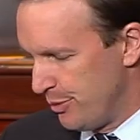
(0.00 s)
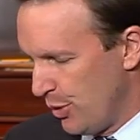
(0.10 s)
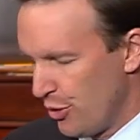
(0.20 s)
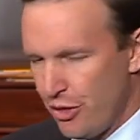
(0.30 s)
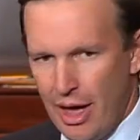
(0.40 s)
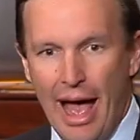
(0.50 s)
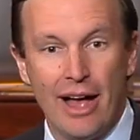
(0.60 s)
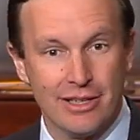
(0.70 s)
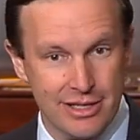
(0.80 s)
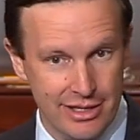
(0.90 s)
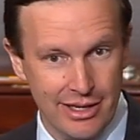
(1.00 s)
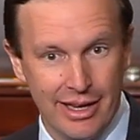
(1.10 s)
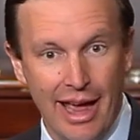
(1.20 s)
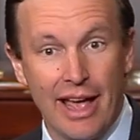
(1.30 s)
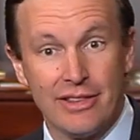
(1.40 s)
both the House
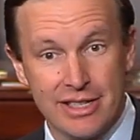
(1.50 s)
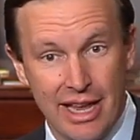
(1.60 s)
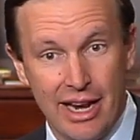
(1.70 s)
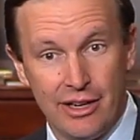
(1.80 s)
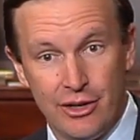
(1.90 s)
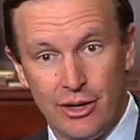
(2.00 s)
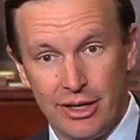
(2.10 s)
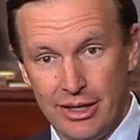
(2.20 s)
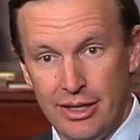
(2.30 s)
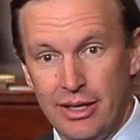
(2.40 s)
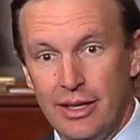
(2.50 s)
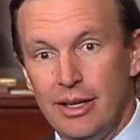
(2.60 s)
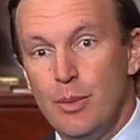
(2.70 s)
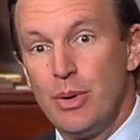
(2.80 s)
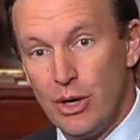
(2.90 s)
uh, and the Senate during the
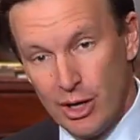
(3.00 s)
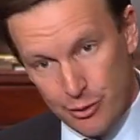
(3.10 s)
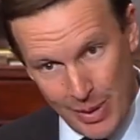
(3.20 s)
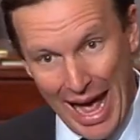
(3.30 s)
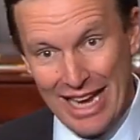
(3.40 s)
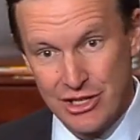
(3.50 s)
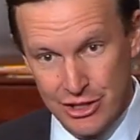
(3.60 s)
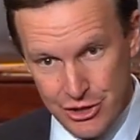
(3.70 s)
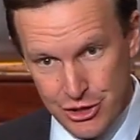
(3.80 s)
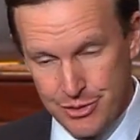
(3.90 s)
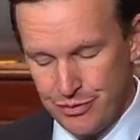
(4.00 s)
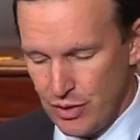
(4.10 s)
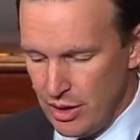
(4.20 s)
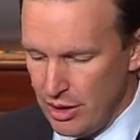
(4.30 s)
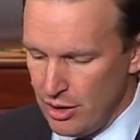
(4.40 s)
period of passage
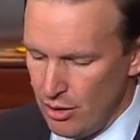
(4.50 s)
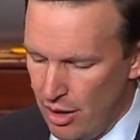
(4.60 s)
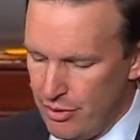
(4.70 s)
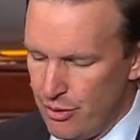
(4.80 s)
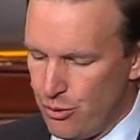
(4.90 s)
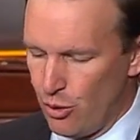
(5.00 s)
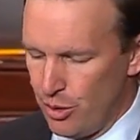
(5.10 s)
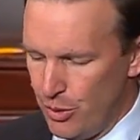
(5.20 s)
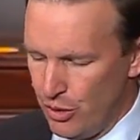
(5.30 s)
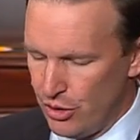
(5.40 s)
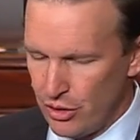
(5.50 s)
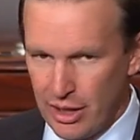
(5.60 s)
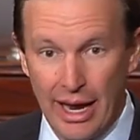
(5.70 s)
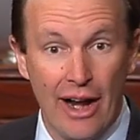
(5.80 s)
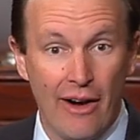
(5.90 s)
of the Affordable
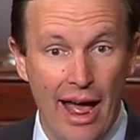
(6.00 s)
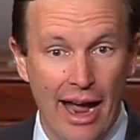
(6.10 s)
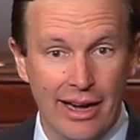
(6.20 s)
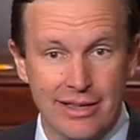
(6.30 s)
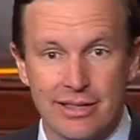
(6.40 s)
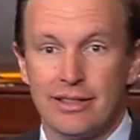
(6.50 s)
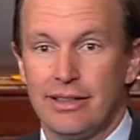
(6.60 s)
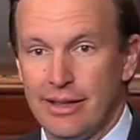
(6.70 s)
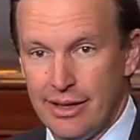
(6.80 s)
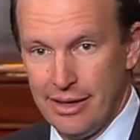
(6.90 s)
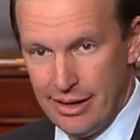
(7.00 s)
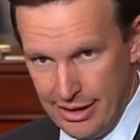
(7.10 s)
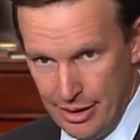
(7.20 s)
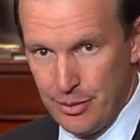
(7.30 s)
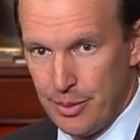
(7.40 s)
Care Act uh,
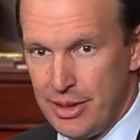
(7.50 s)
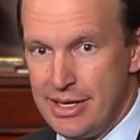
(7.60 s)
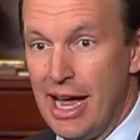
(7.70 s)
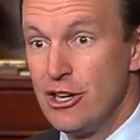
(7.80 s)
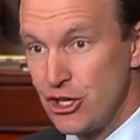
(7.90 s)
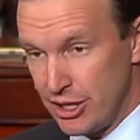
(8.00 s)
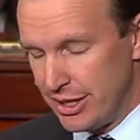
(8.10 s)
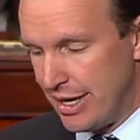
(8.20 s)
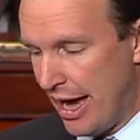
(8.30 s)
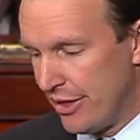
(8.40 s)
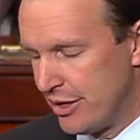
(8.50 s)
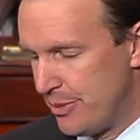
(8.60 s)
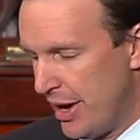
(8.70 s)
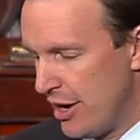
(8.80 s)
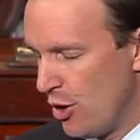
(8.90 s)
implementation and now the
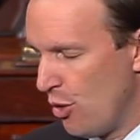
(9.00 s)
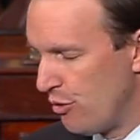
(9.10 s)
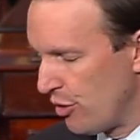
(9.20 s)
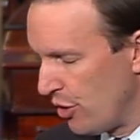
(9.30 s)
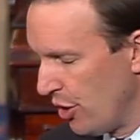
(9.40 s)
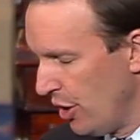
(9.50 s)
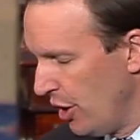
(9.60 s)
debate over